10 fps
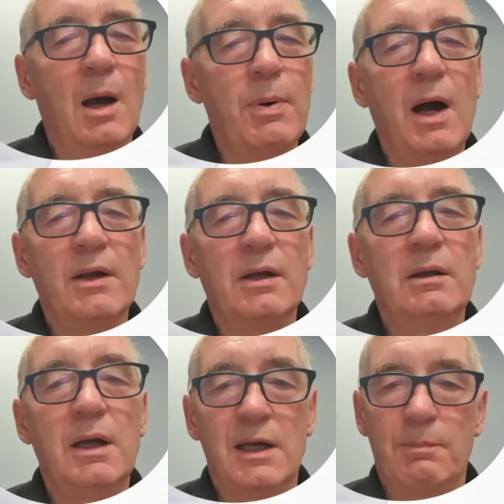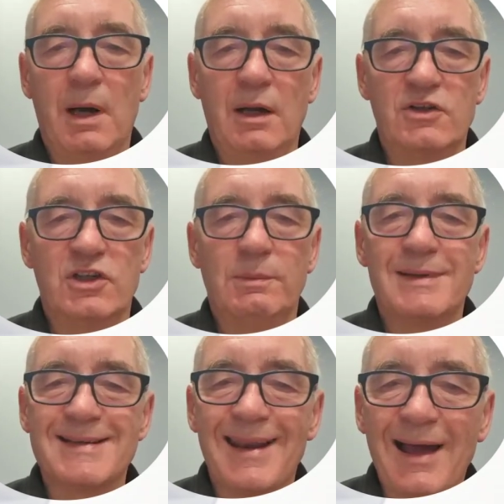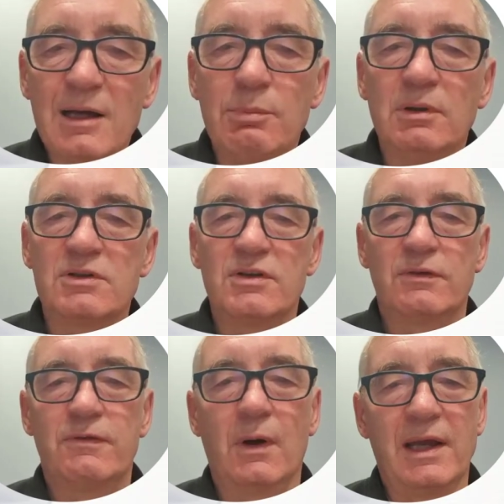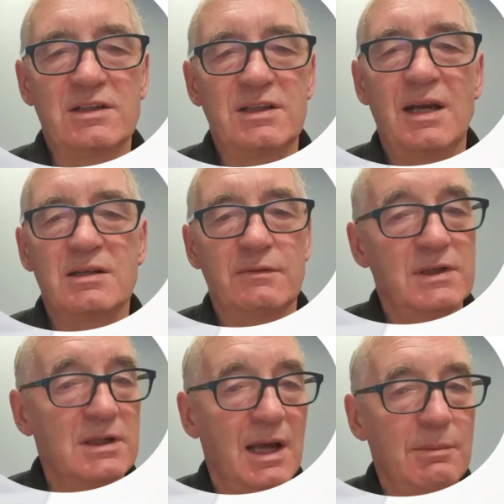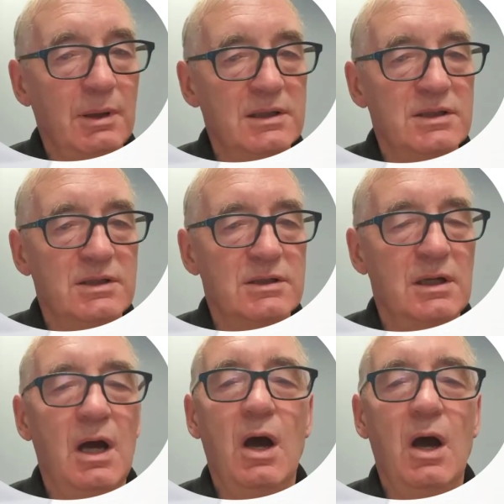A partner in a partnership is liable to the full extent of its liabilities,